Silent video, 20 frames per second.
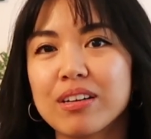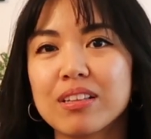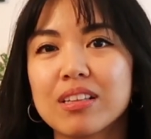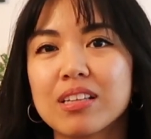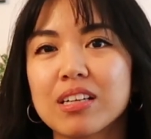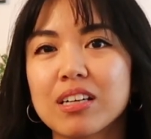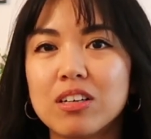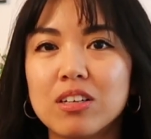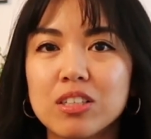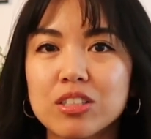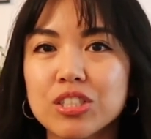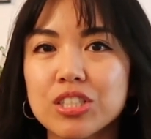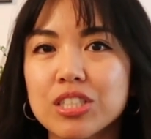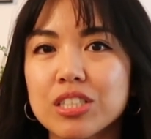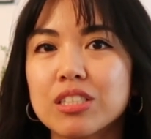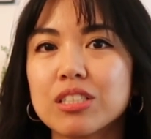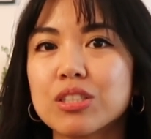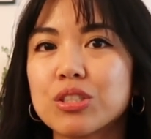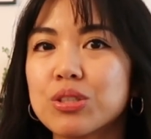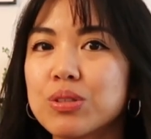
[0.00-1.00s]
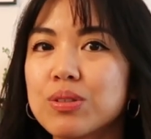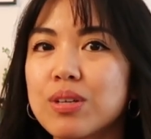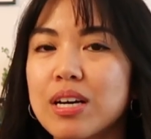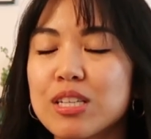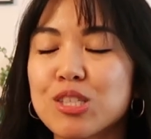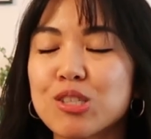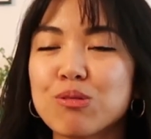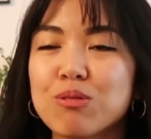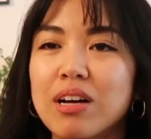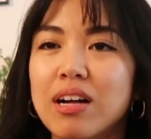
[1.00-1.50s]
of the culture too
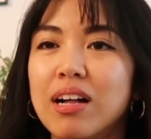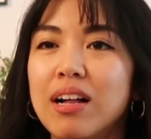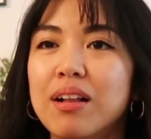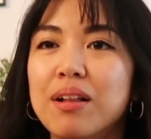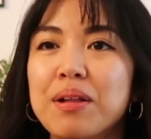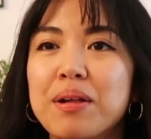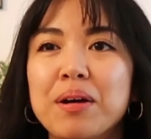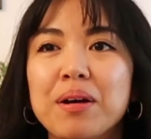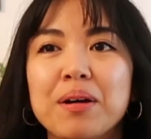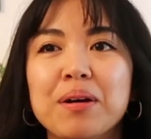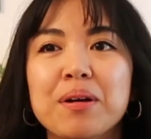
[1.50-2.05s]
as well.